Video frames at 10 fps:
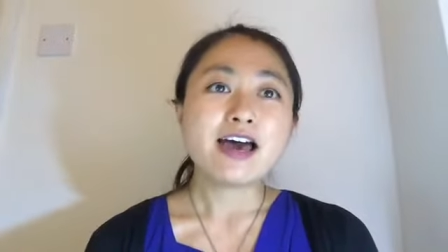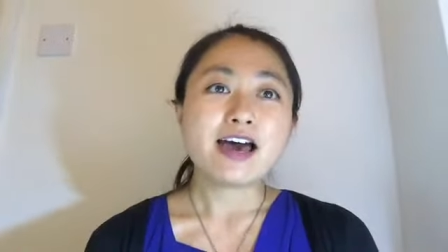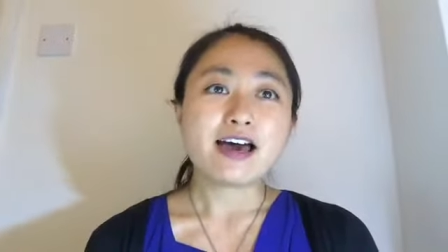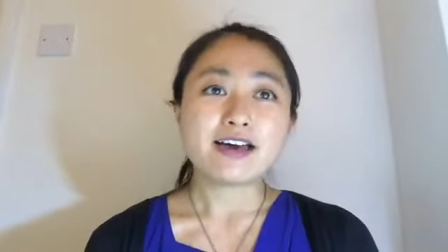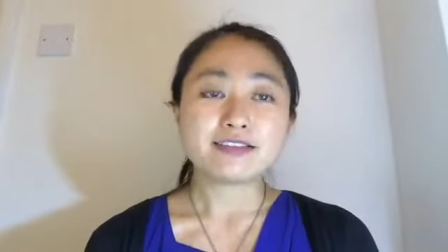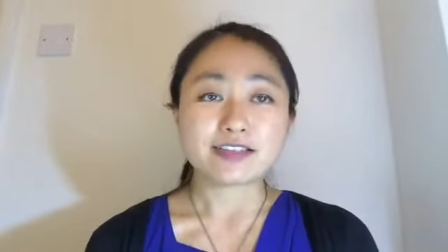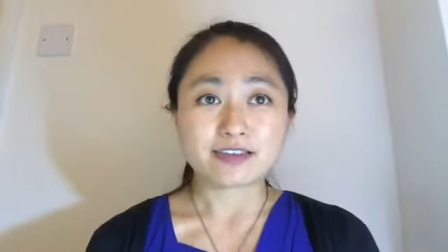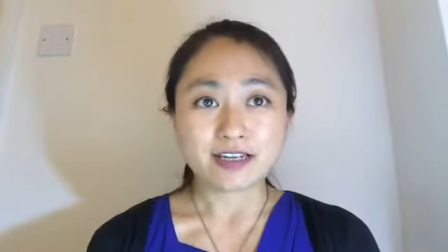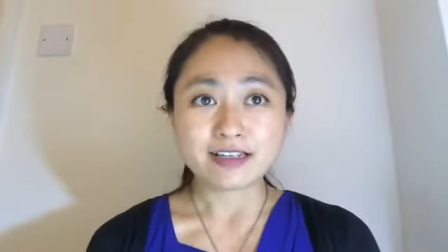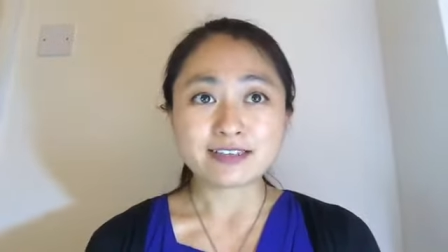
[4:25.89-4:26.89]
And the
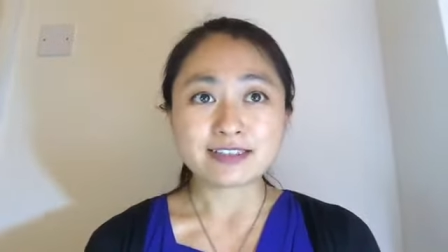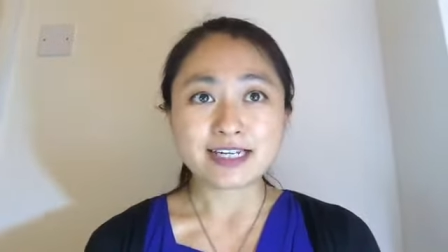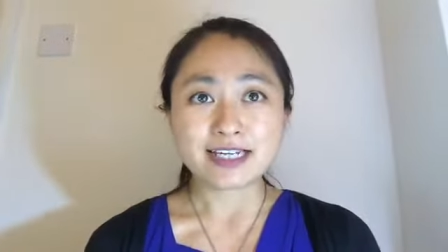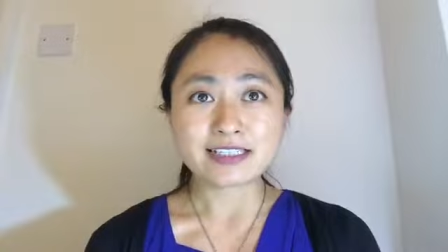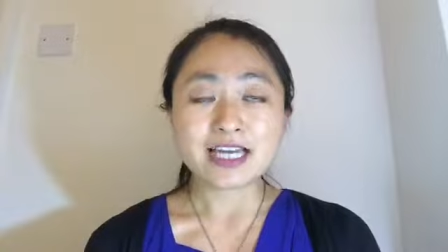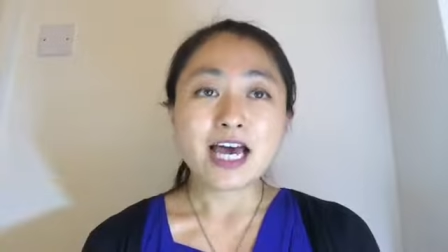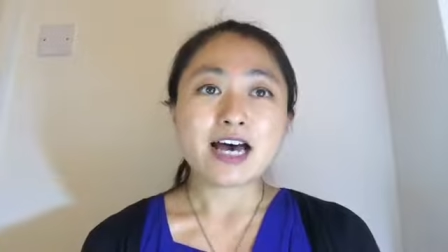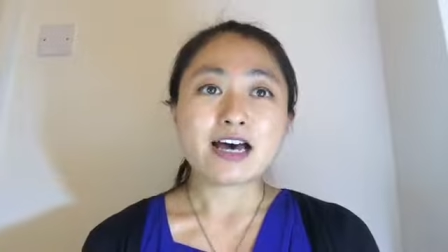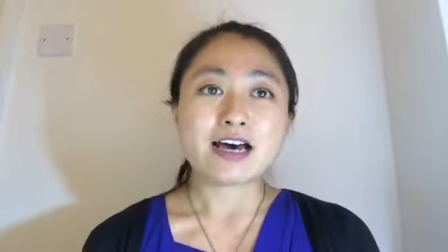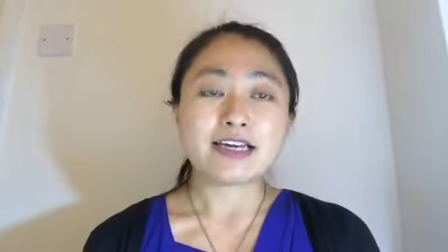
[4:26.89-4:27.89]
third thing,
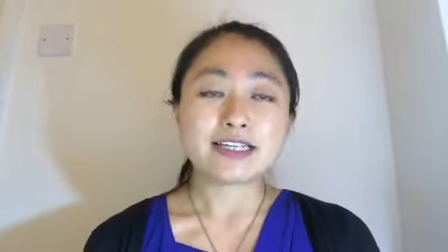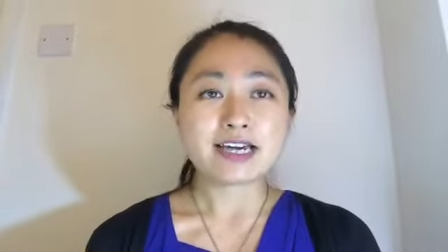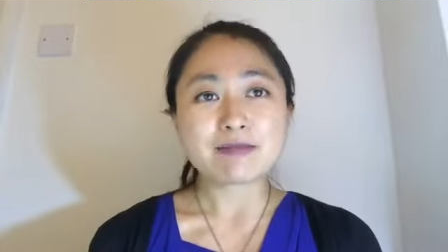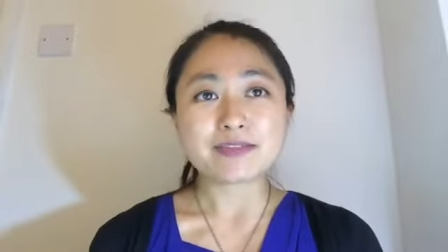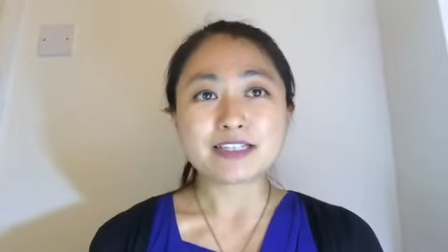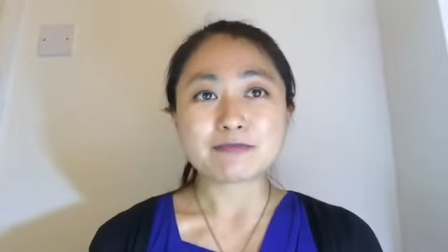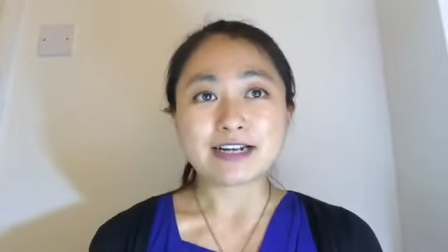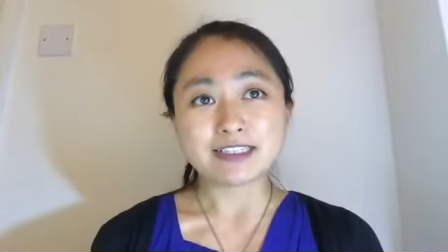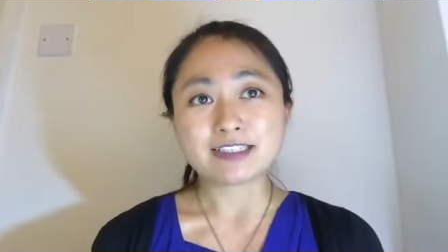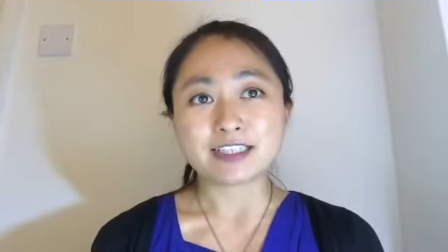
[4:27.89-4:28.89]
it can be
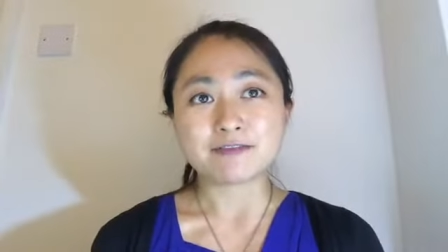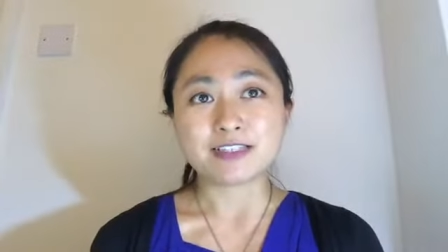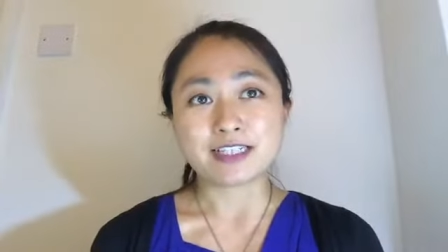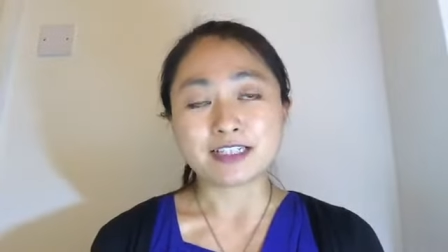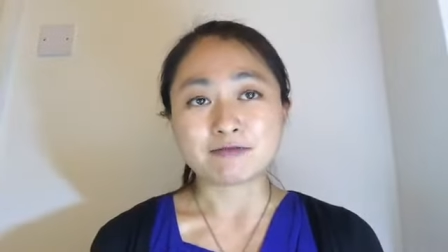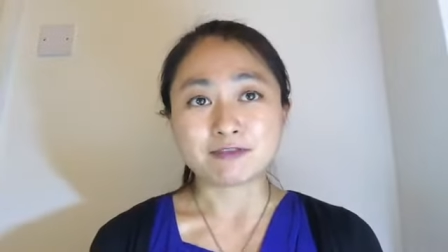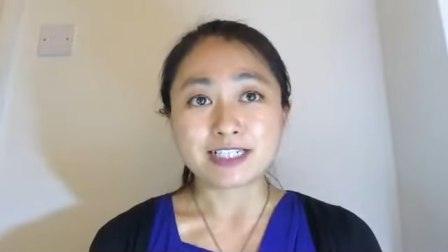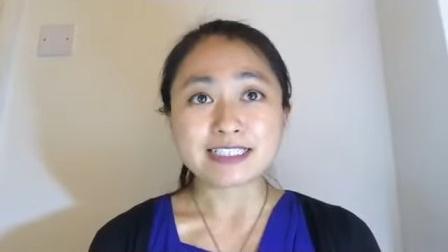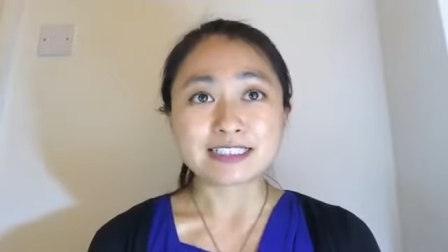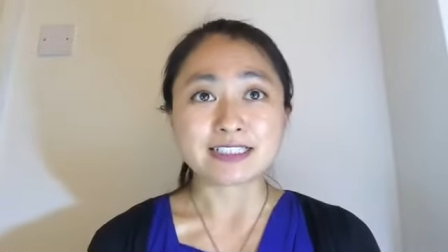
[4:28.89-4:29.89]
relatively
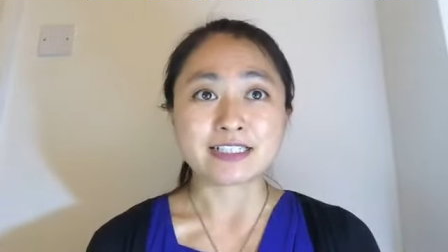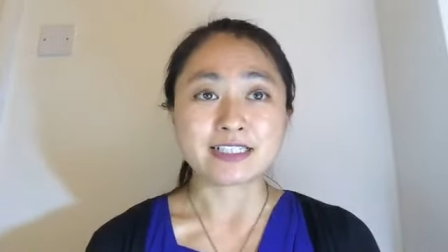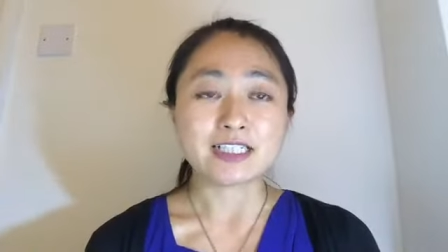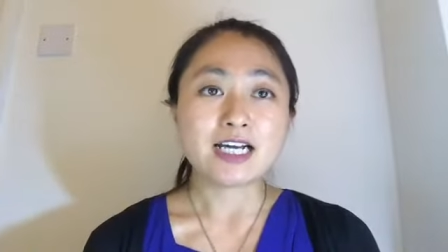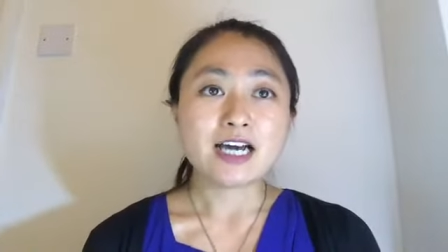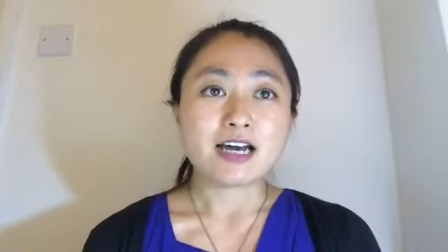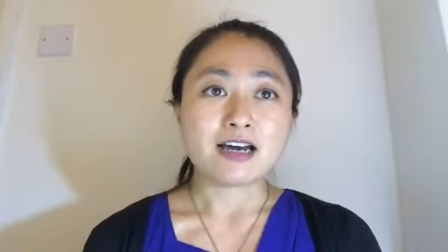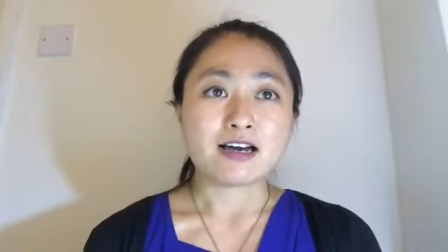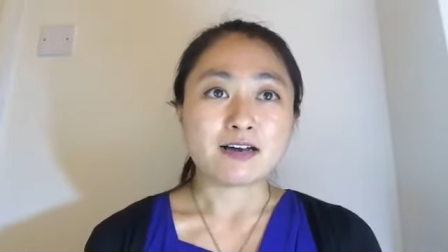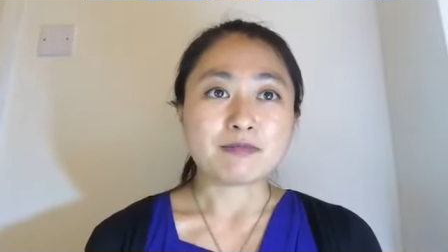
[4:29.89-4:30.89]
riskier,
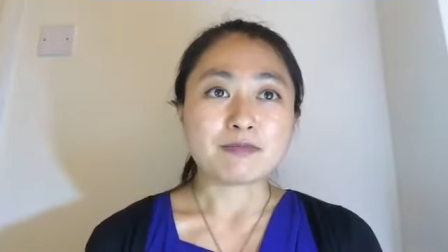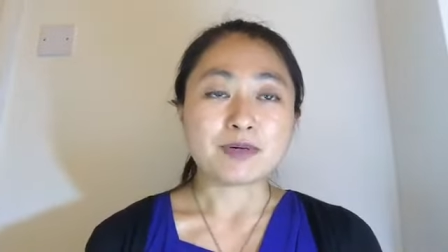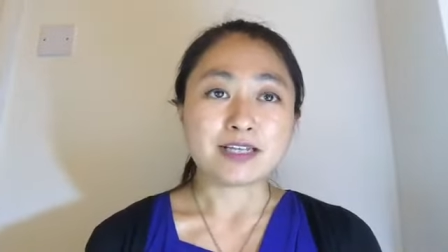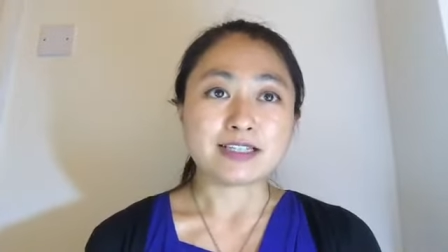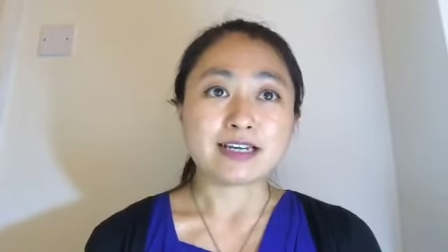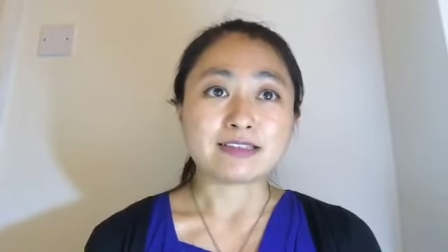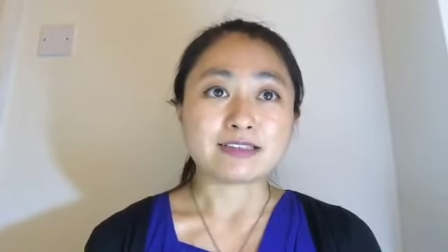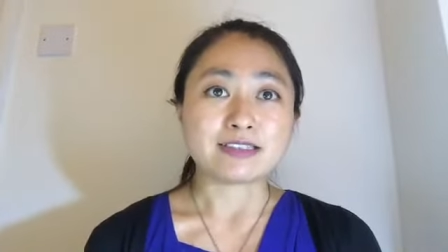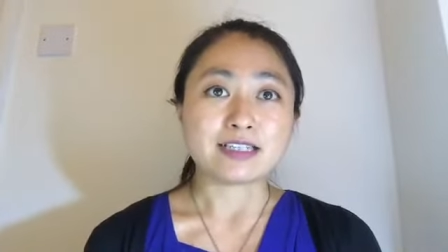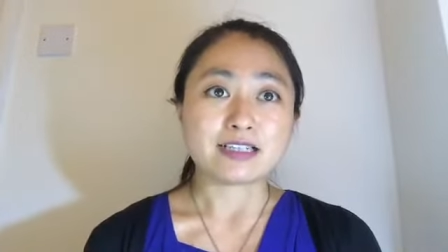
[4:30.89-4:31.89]
but
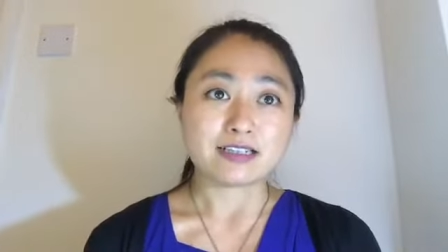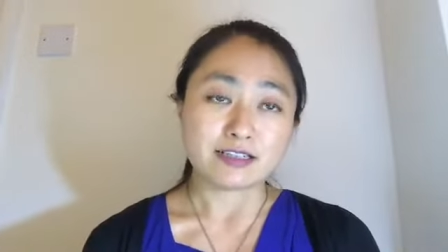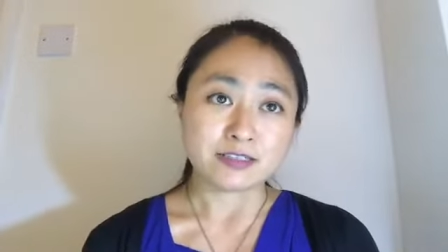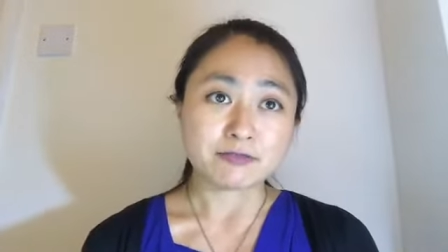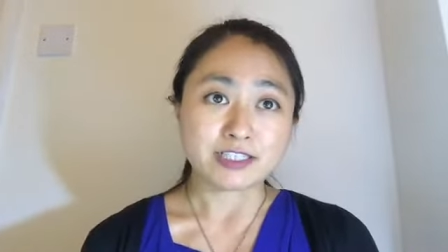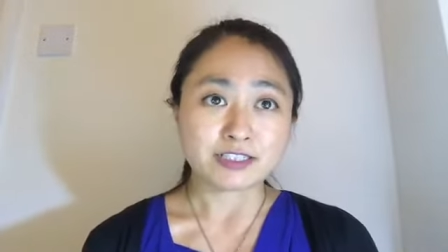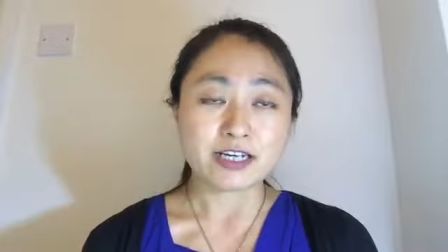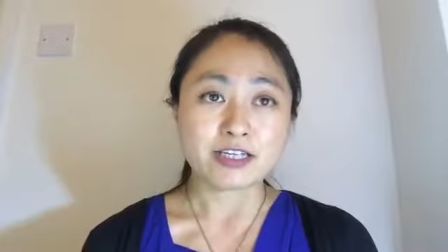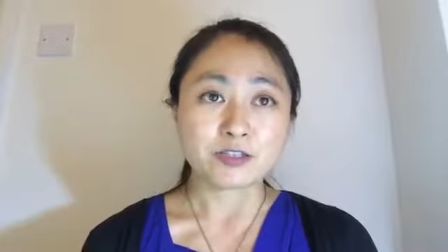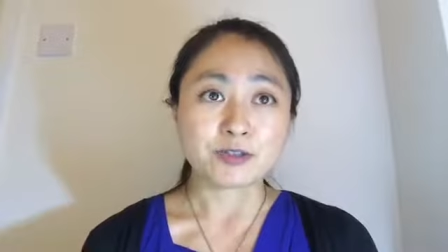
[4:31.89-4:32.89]
then in
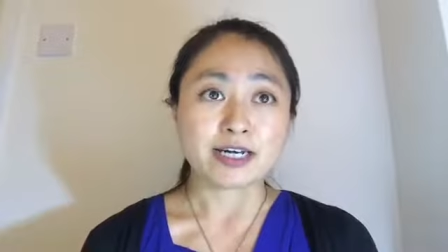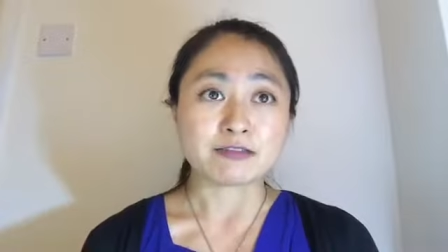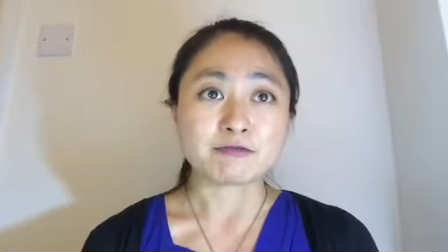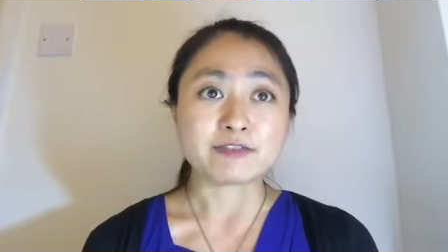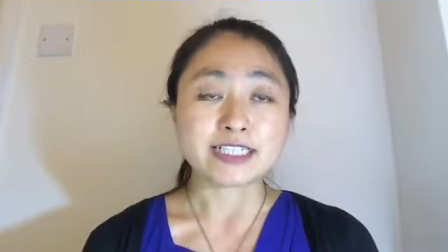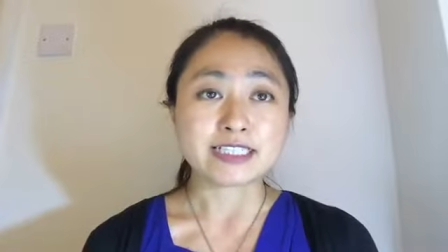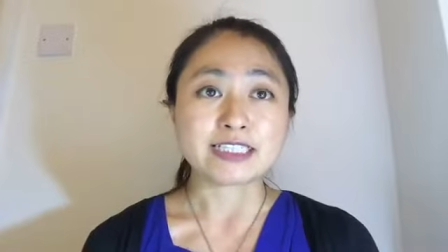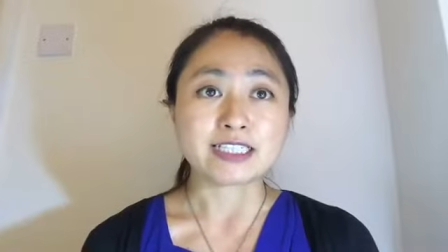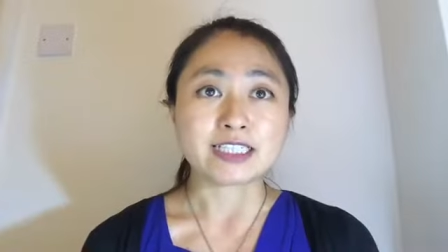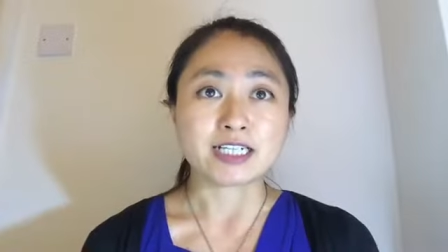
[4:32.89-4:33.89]
return, you get a
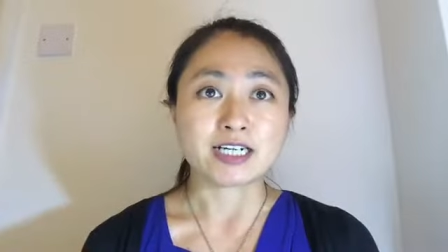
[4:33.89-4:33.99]
really